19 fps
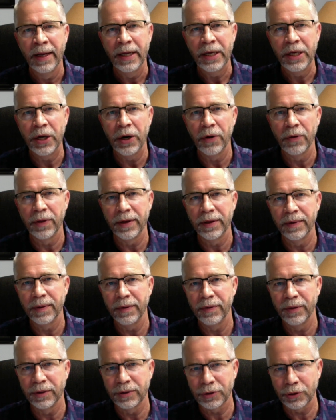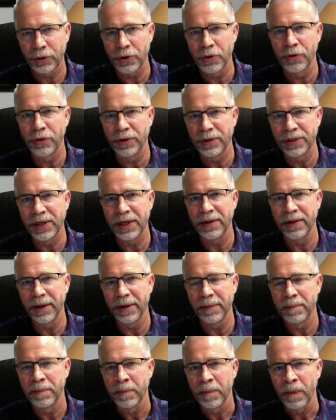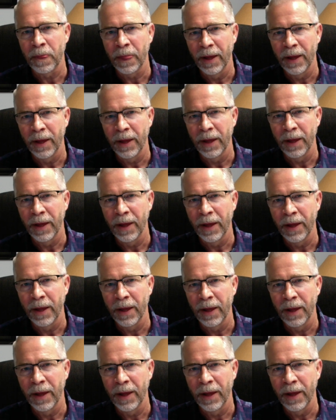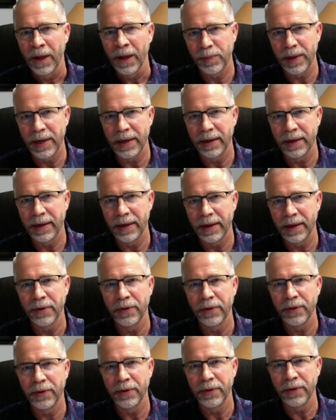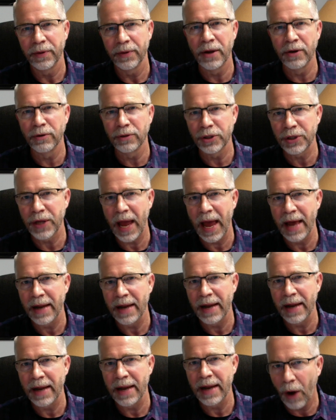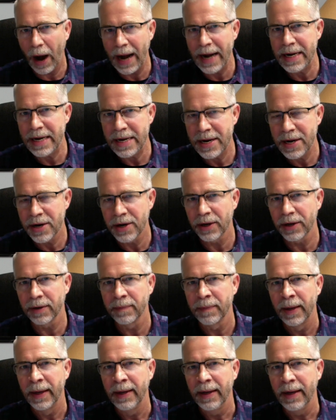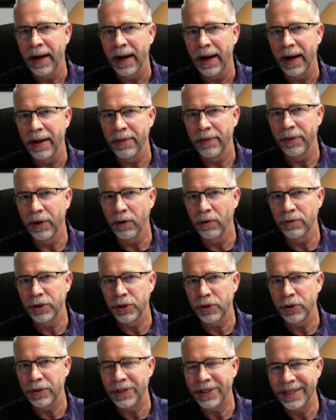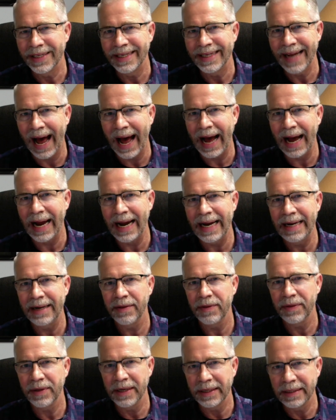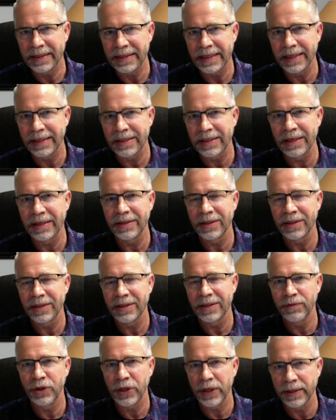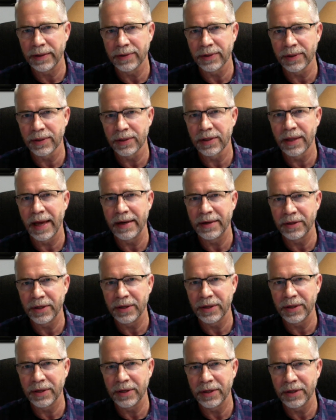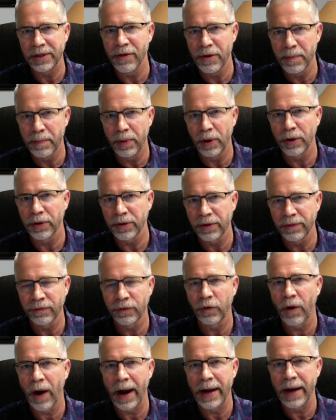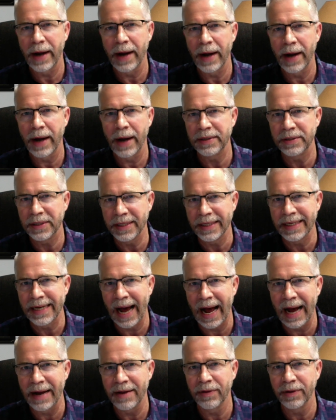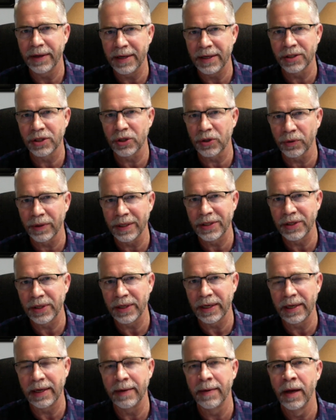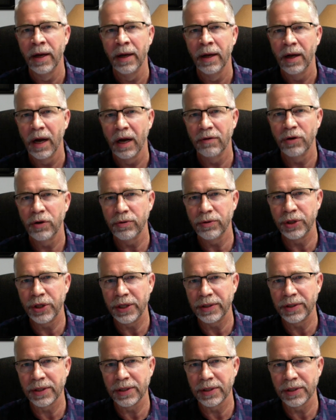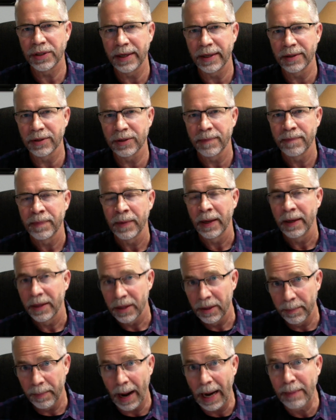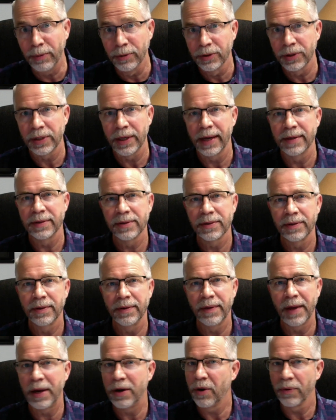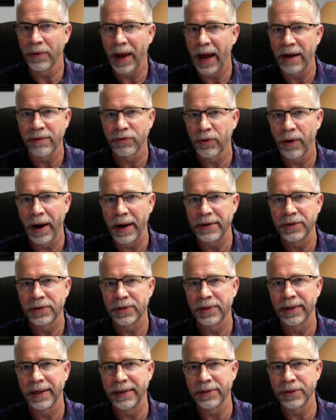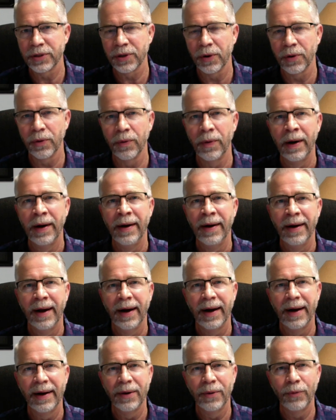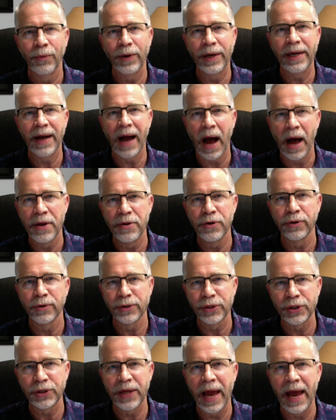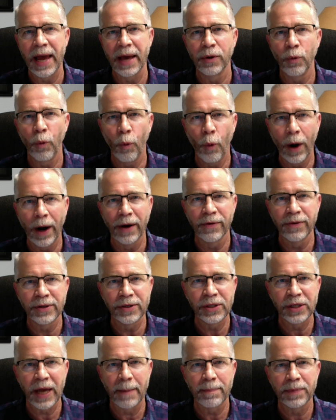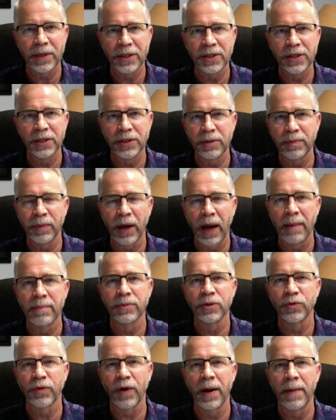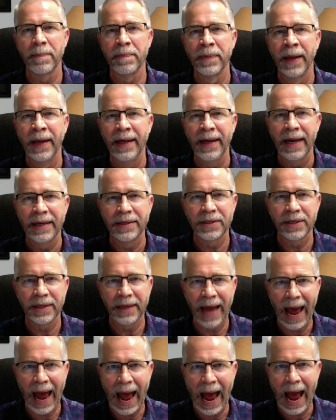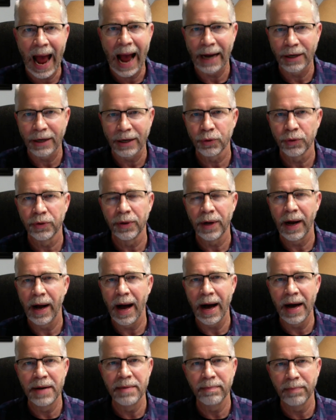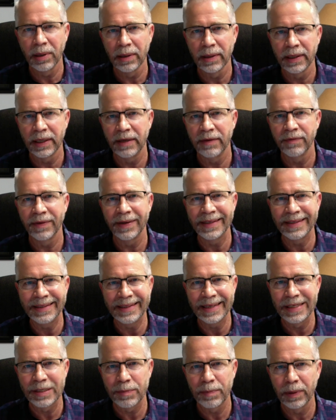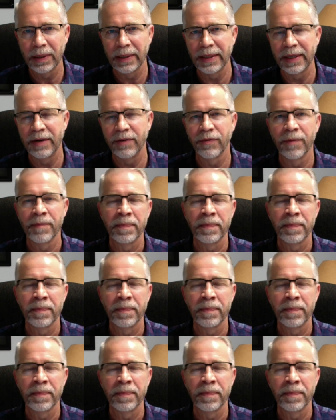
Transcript: You know, the, the truth is in the, the pudding, so to speak, uh, the understanding right here. Uh, those who deny the existence of Jesus, they deny the birth of Christ, they deny the historicity of who Jesus is. The Bible says they don't have Christ. And so uh, we understand where the skepticism comes from. It's an actual unbelief, a disbelief